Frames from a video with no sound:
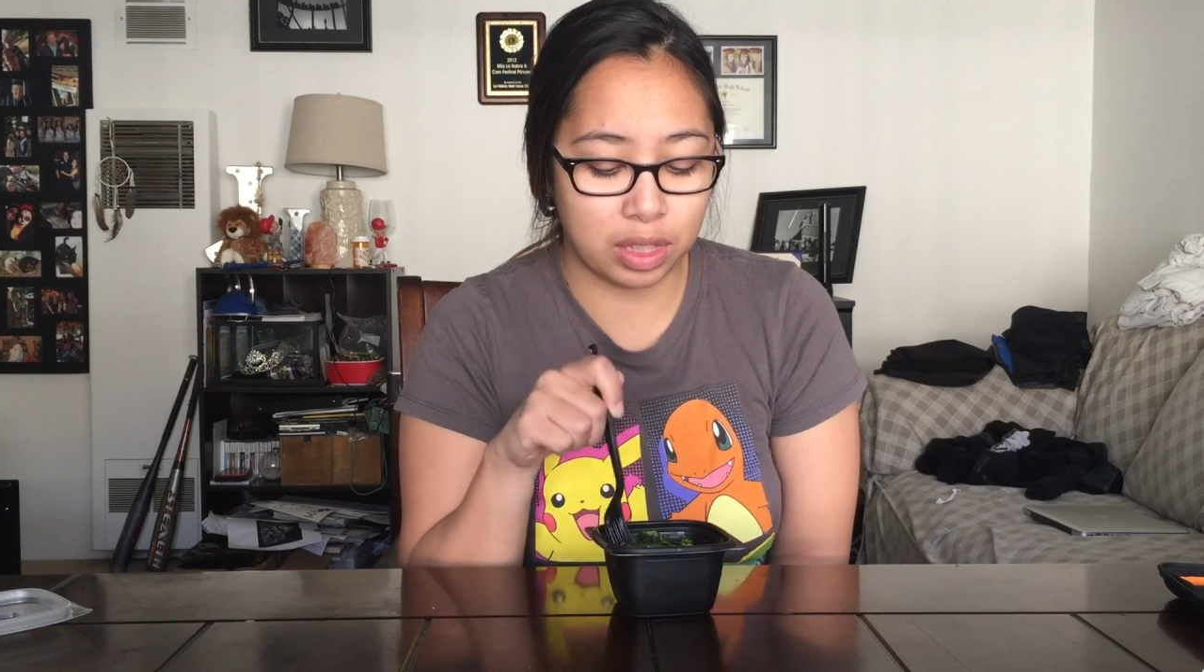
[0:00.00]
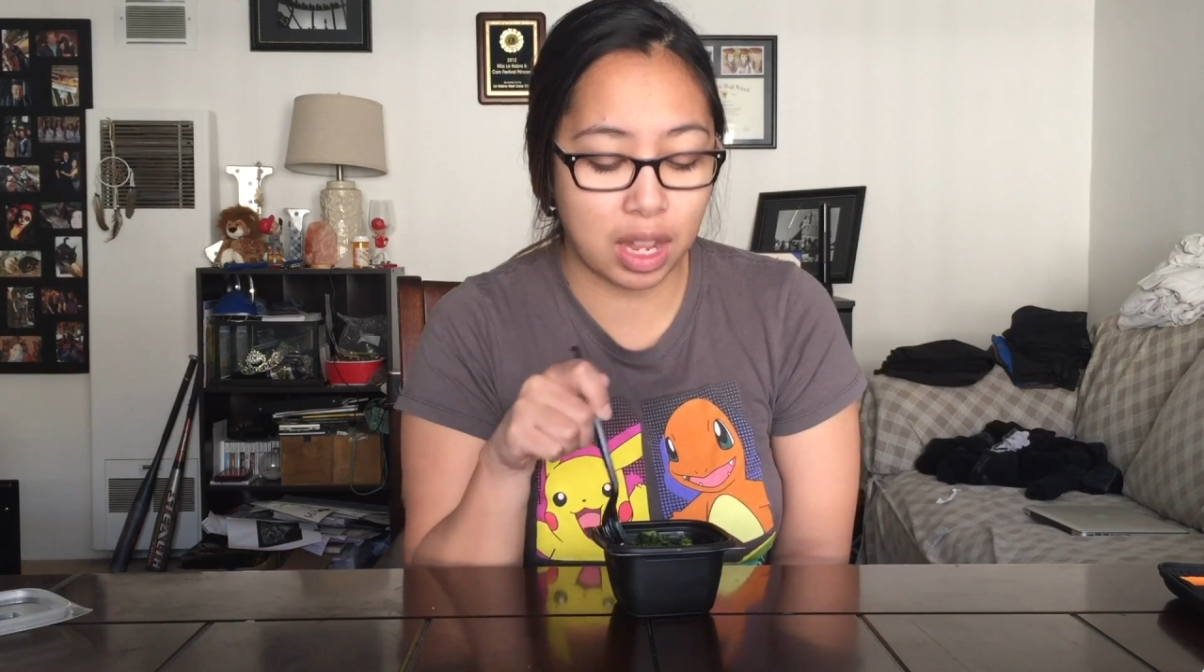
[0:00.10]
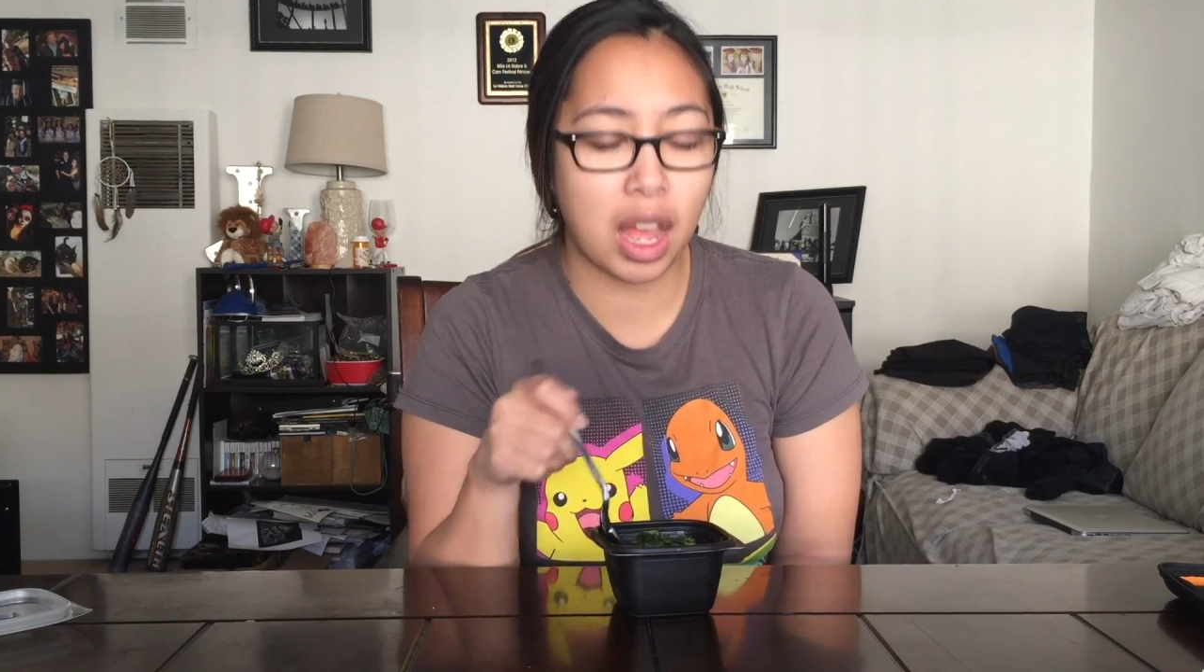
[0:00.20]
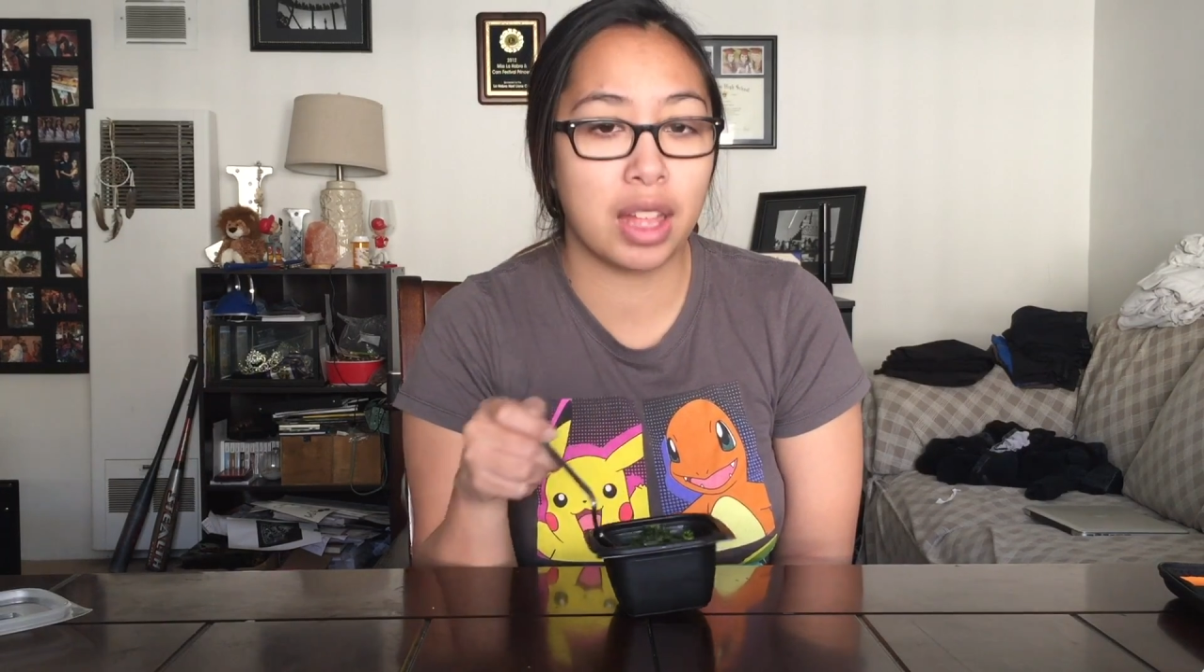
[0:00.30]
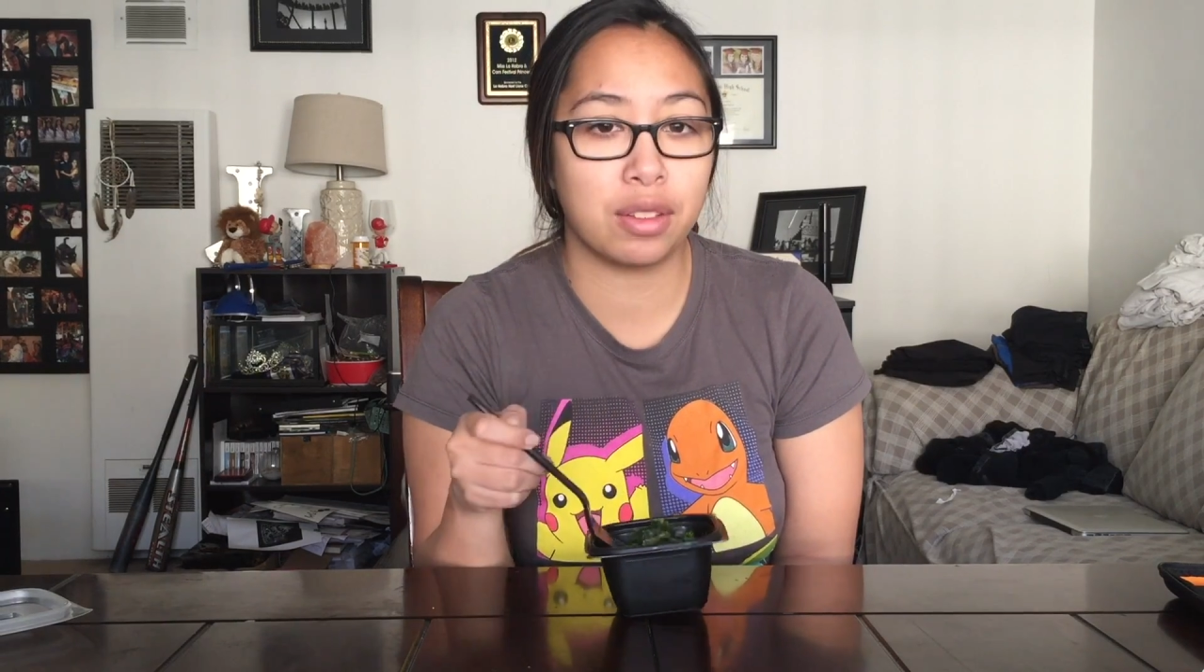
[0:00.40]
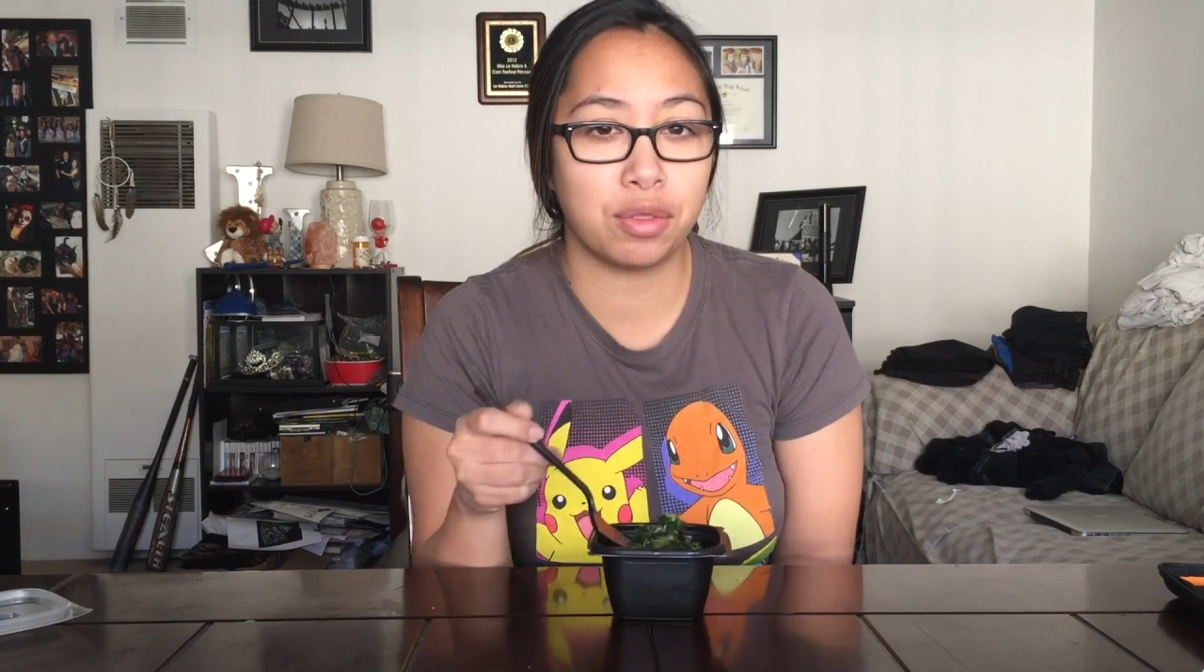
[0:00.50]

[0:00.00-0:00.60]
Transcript: not